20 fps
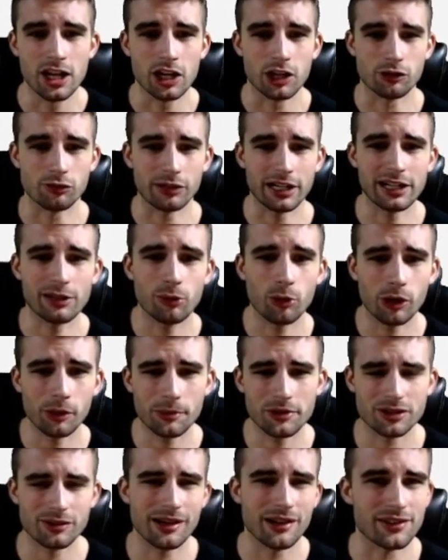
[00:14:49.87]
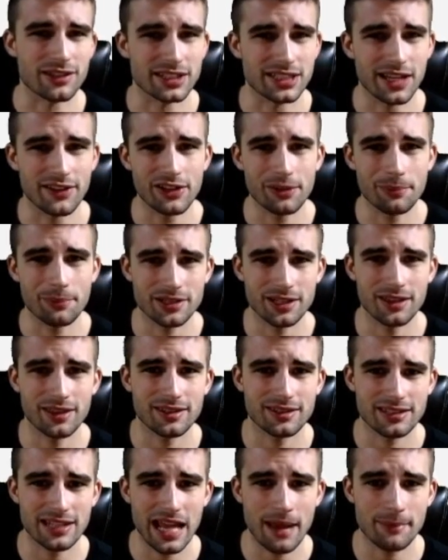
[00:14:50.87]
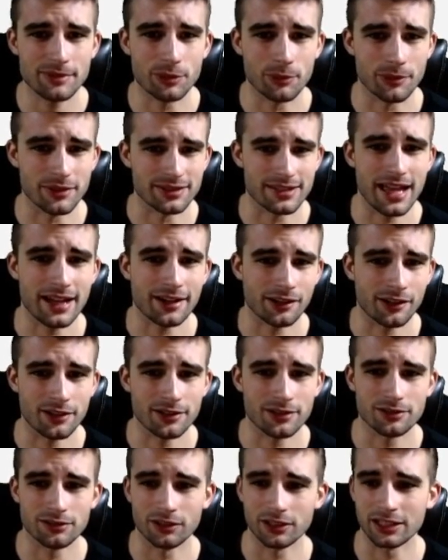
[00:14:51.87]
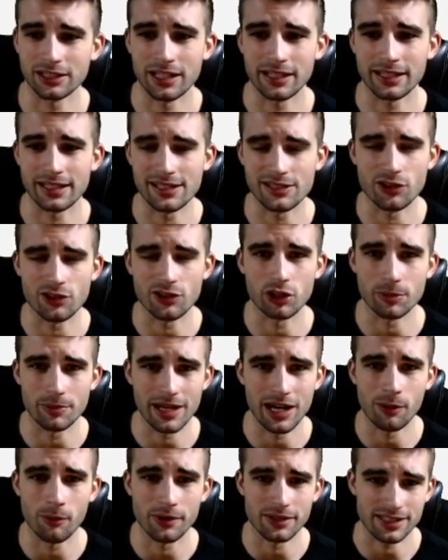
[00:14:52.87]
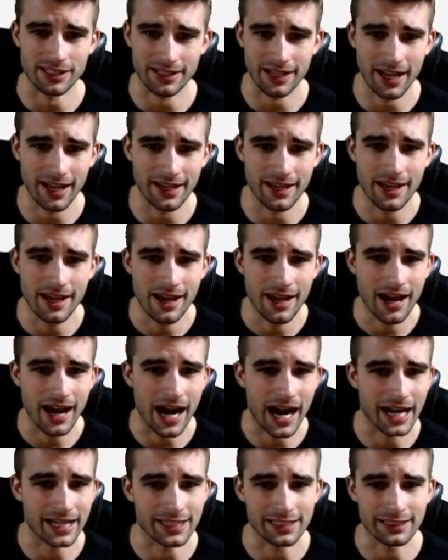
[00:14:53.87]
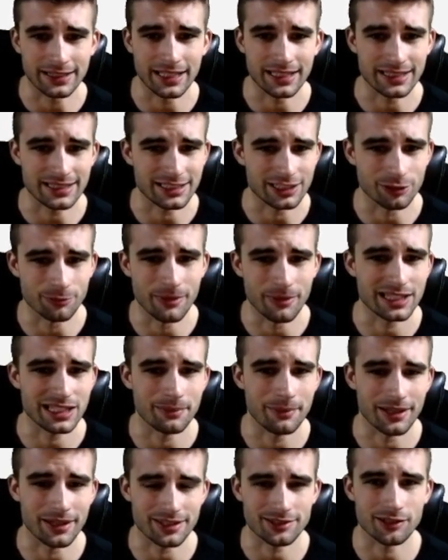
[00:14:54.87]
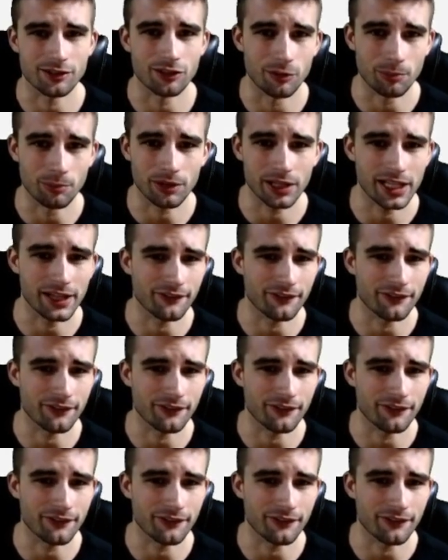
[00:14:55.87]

Greg Ward was around 70% of the snaps, and with Zach Ertz looking like he's going to be out once again, I think that still makes him a solid play.